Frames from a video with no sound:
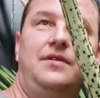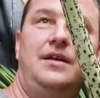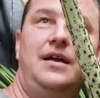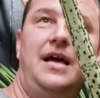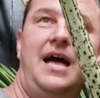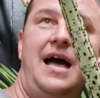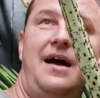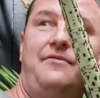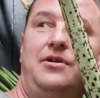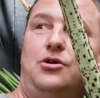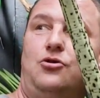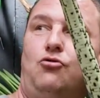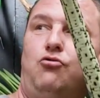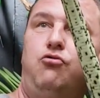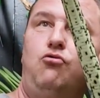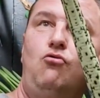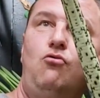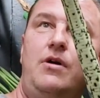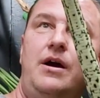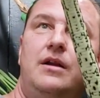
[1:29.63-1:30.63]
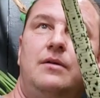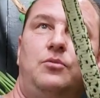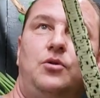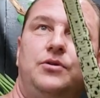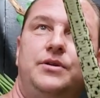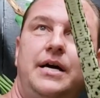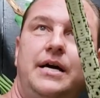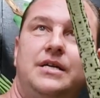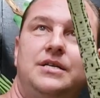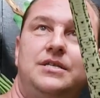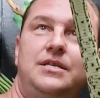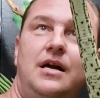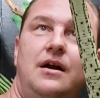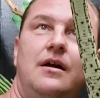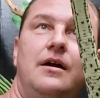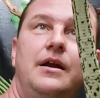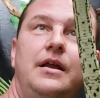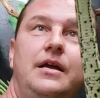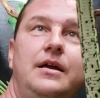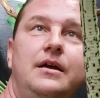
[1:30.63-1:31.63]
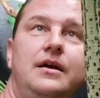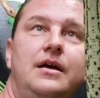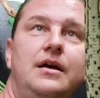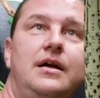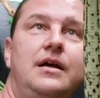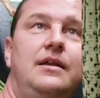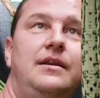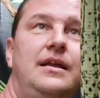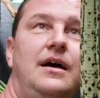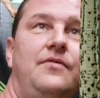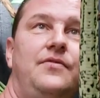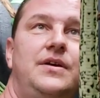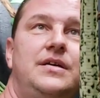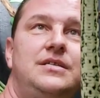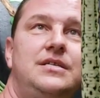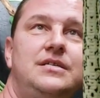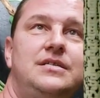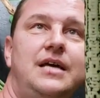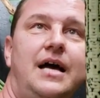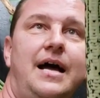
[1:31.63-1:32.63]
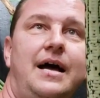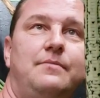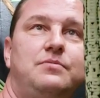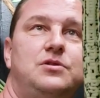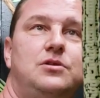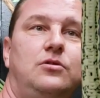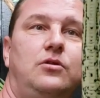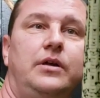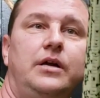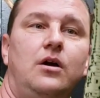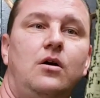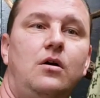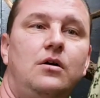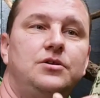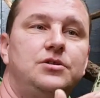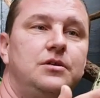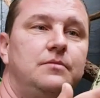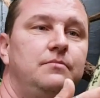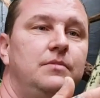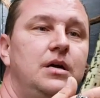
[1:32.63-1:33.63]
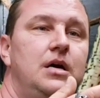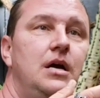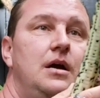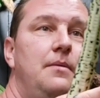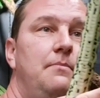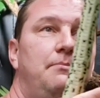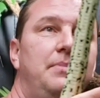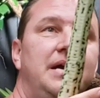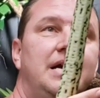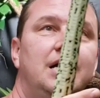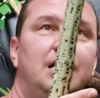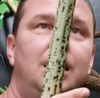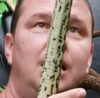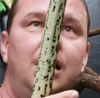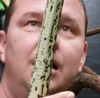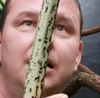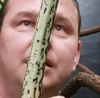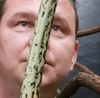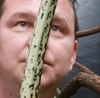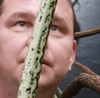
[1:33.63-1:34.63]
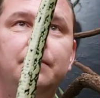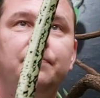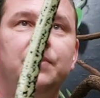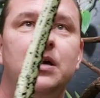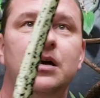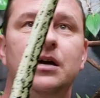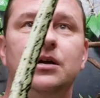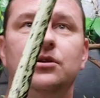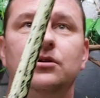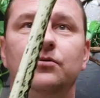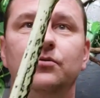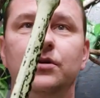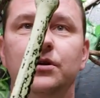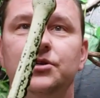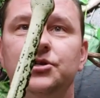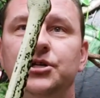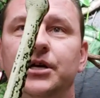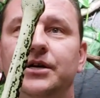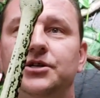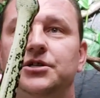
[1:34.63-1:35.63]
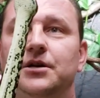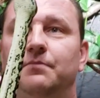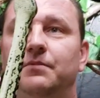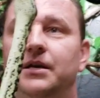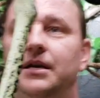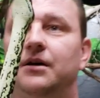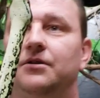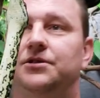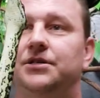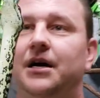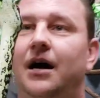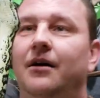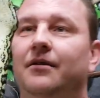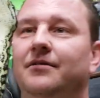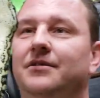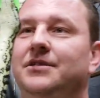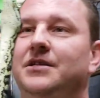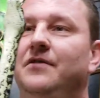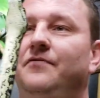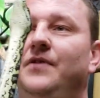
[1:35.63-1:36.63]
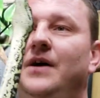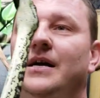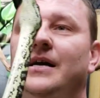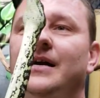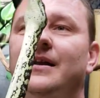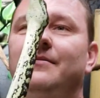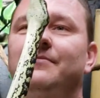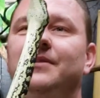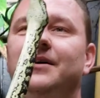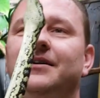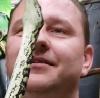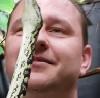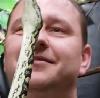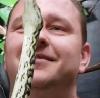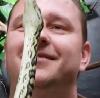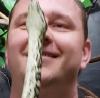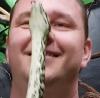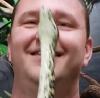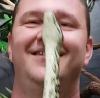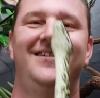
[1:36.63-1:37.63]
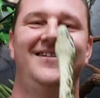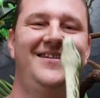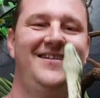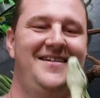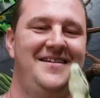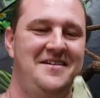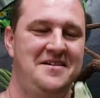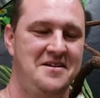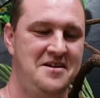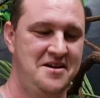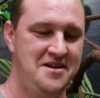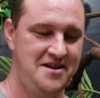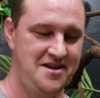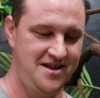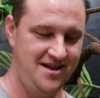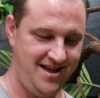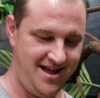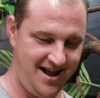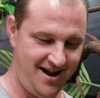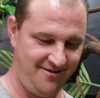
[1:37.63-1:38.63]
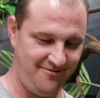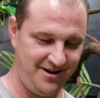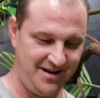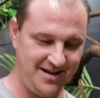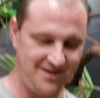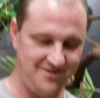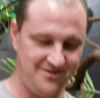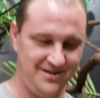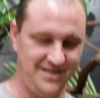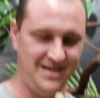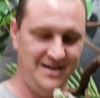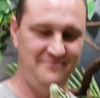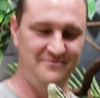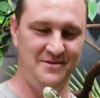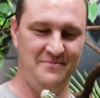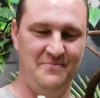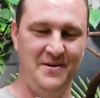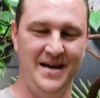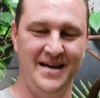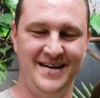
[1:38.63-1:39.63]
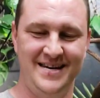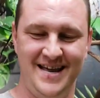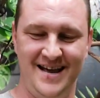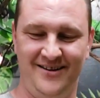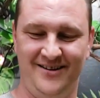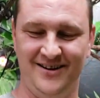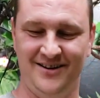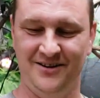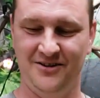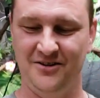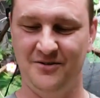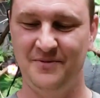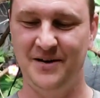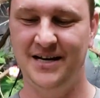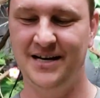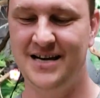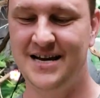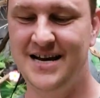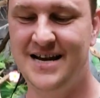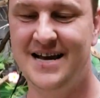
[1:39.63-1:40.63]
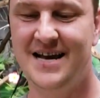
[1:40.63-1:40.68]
Have incredible dexterity. Now, this is absolutely awesome because I want to check something else out. Let's see if I can get him to, there we go, get him to bend down a little bit.